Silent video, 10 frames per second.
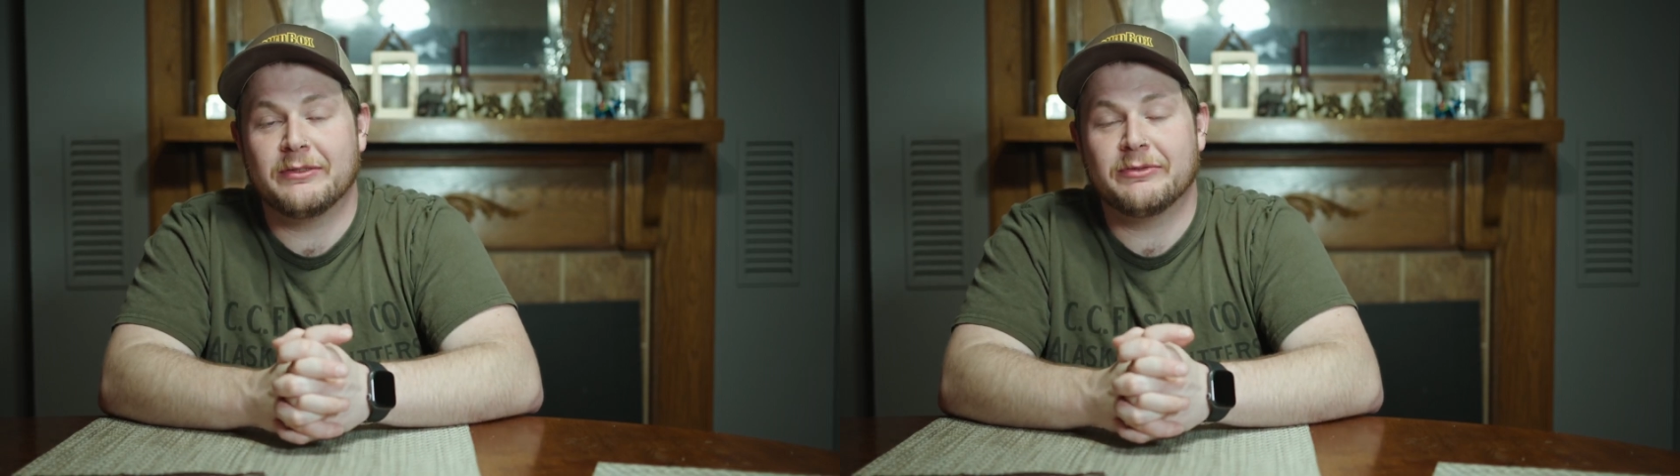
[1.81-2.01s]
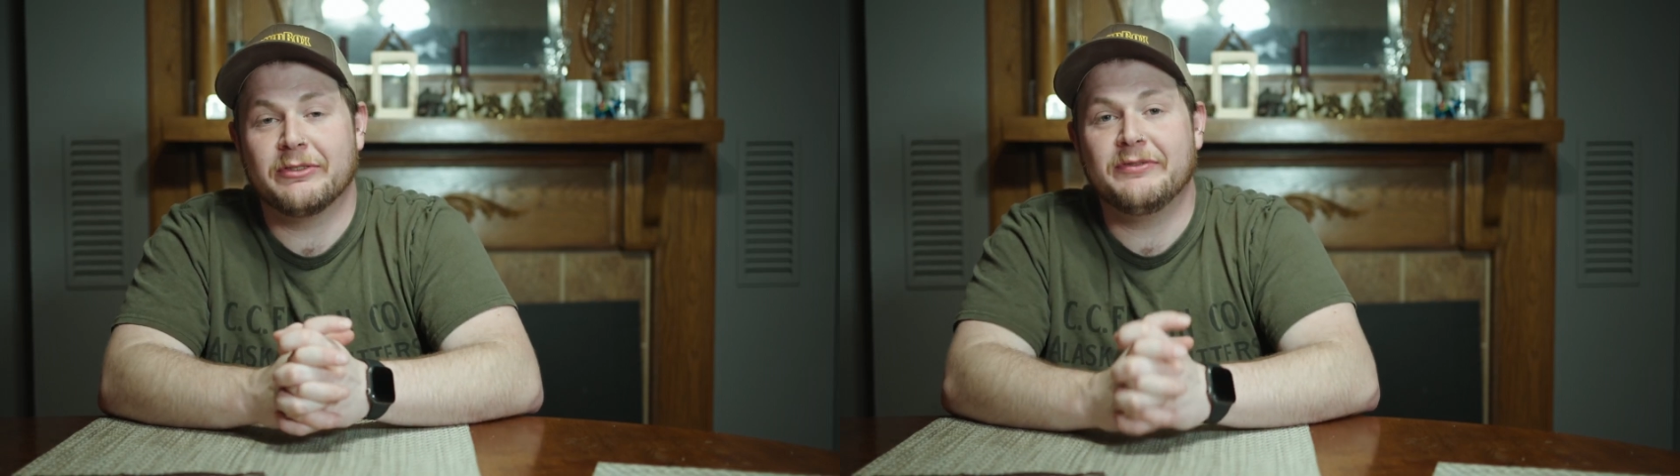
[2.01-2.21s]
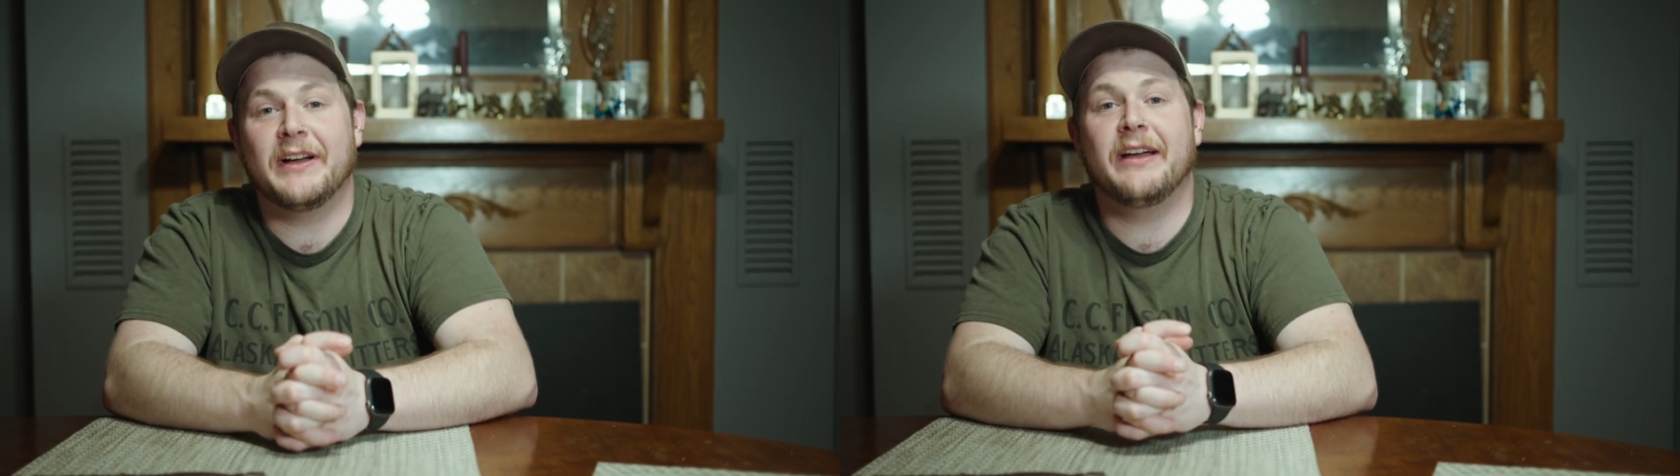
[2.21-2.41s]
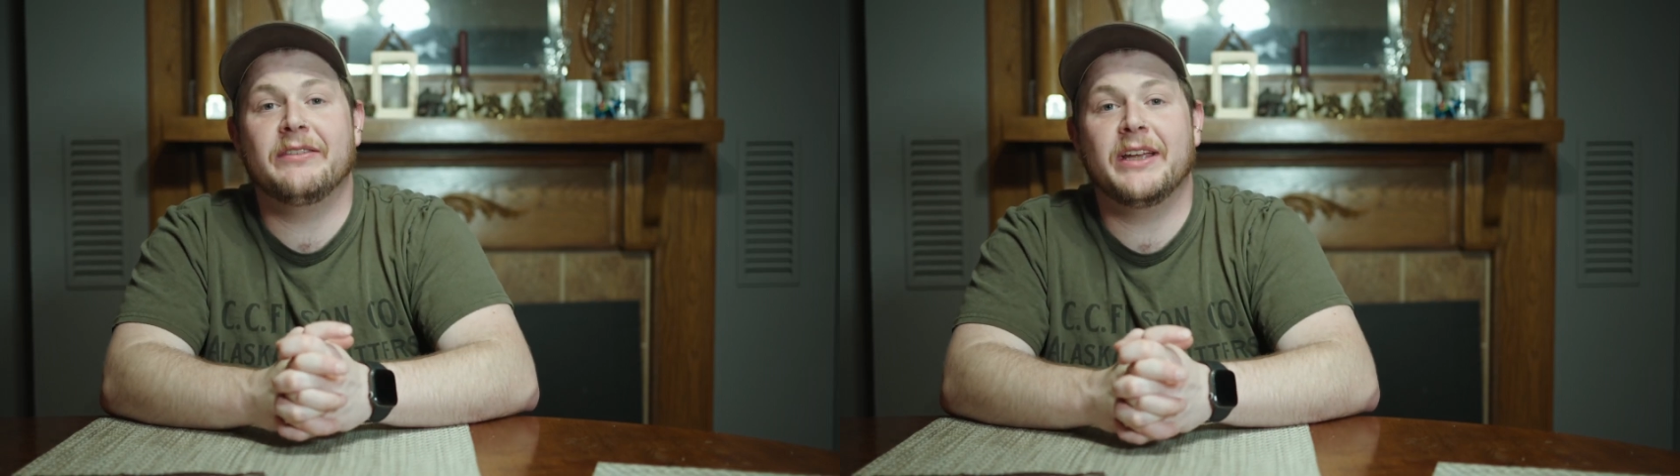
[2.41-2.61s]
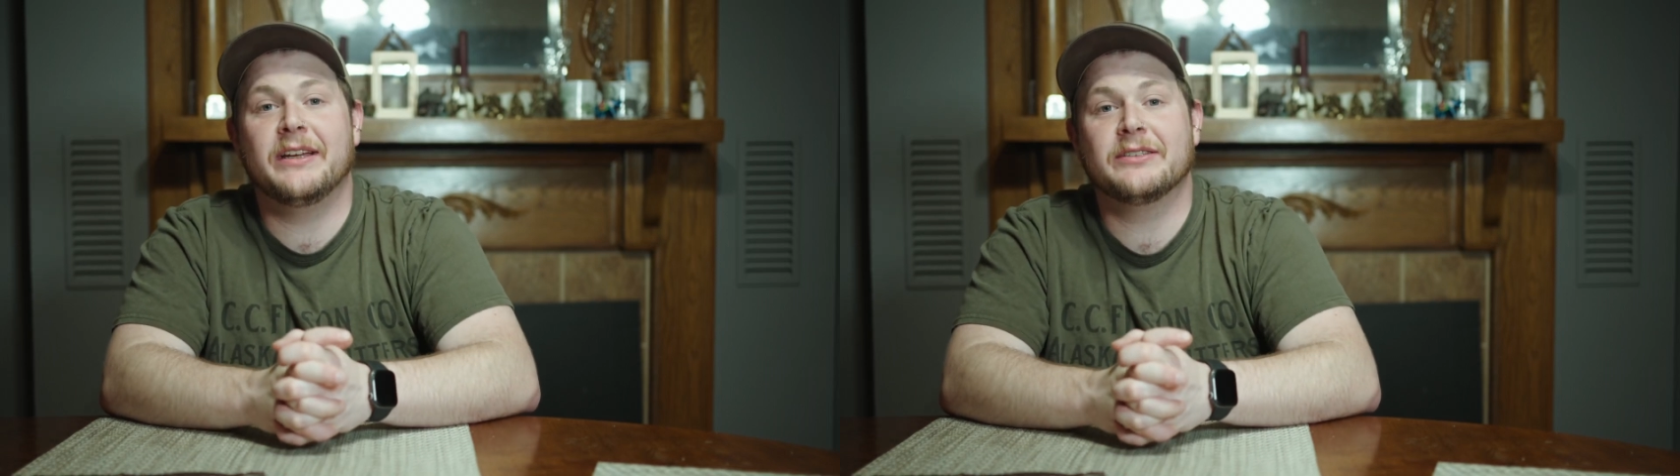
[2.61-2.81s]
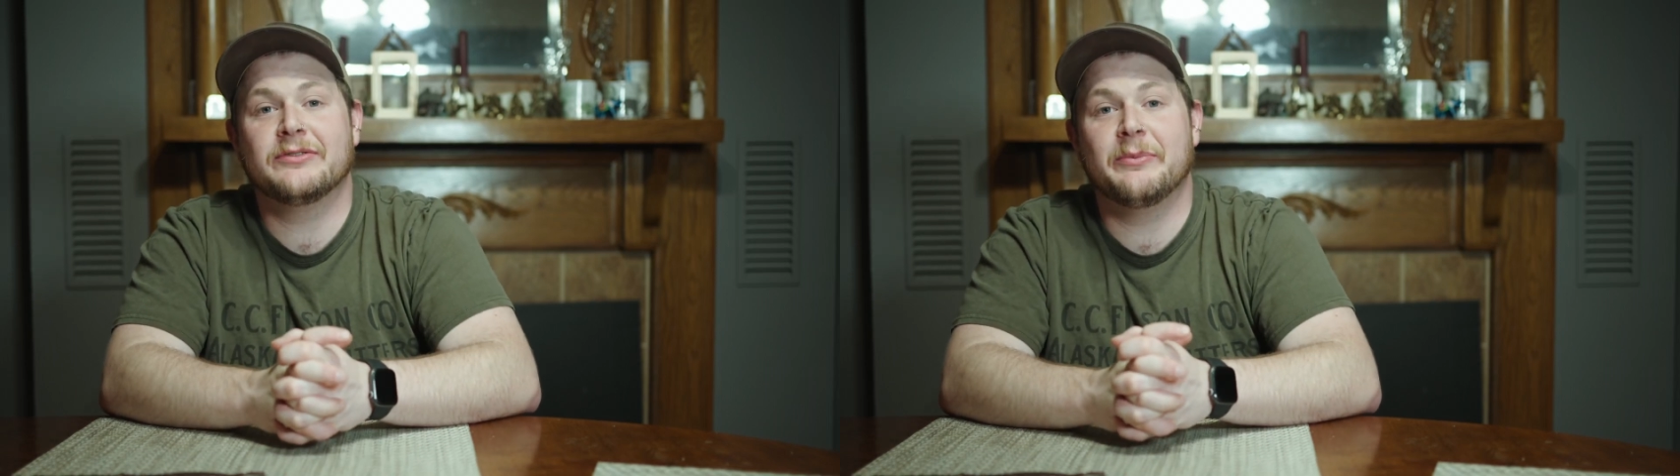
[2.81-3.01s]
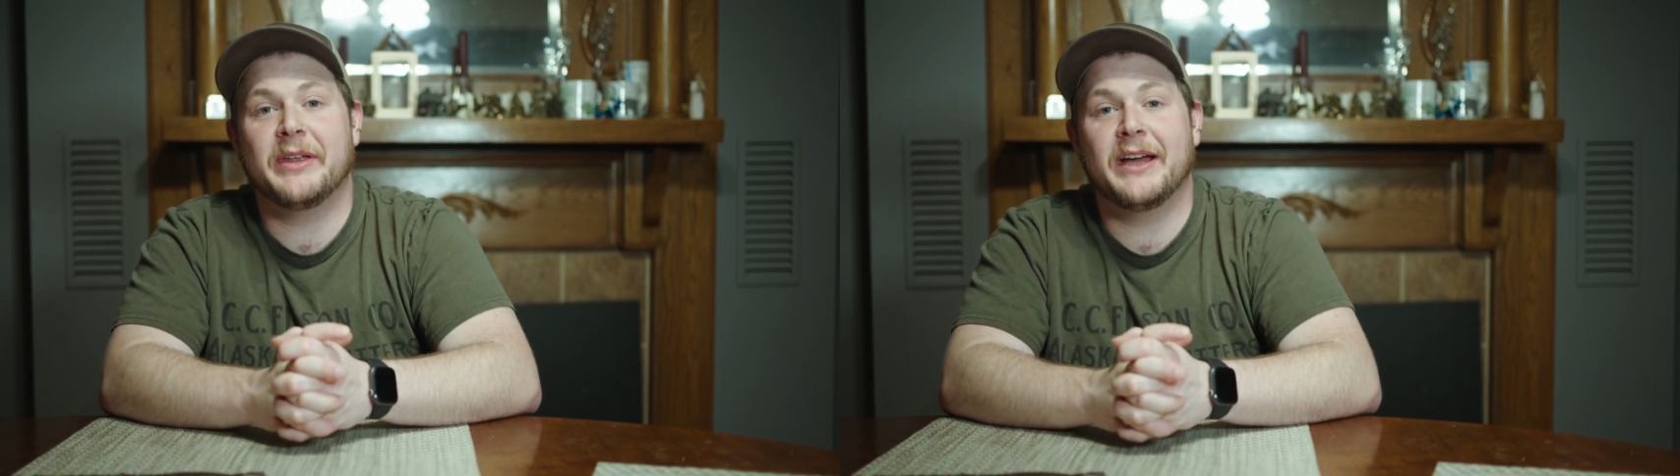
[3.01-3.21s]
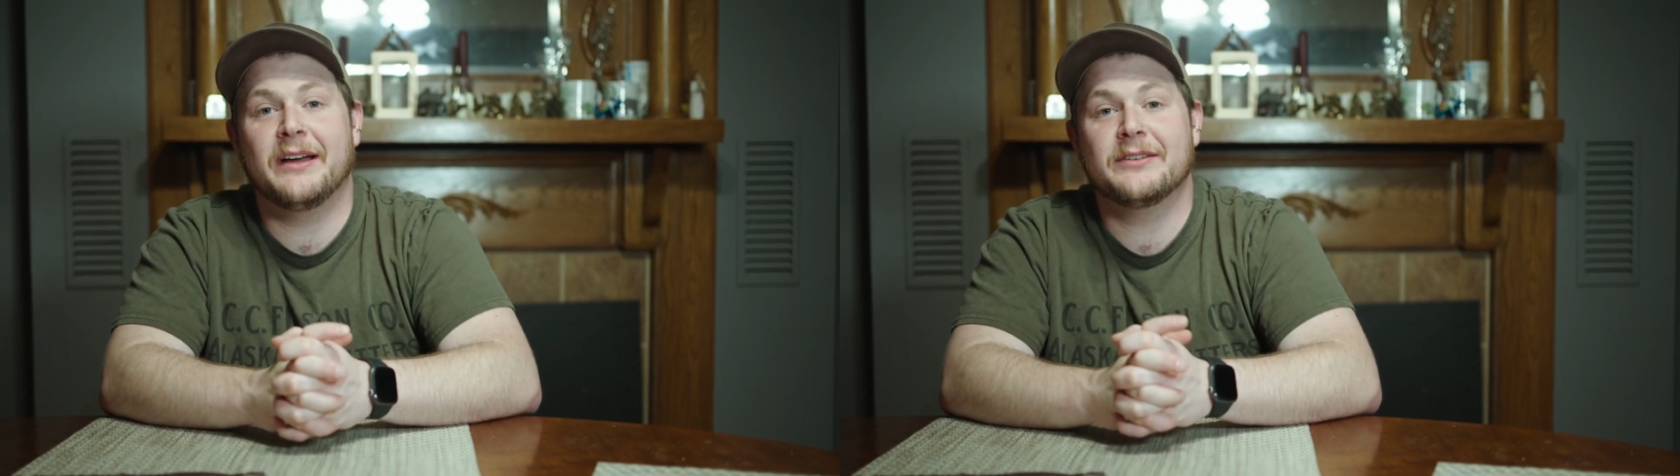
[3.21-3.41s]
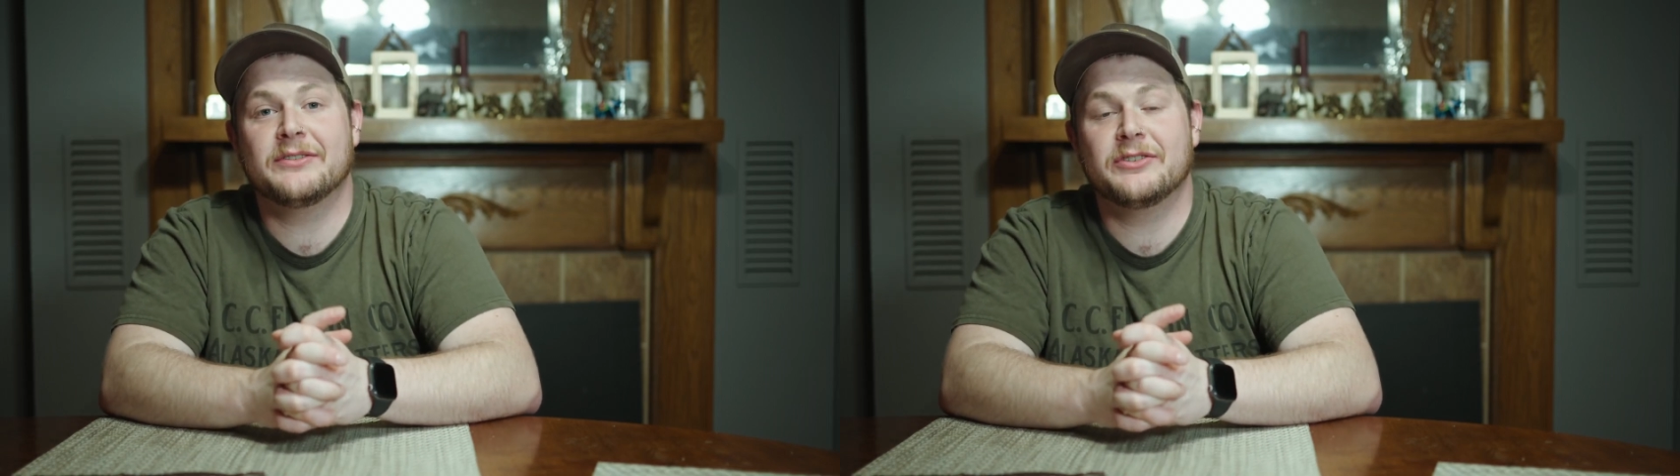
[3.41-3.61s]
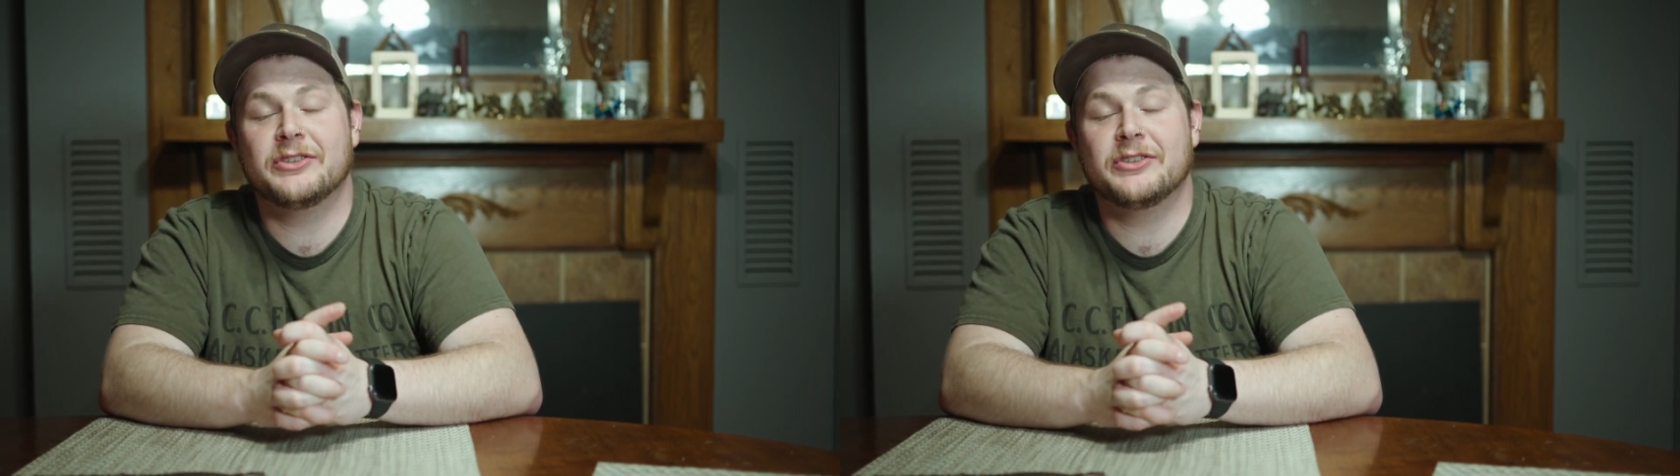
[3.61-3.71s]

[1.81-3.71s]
for 5 days from the house.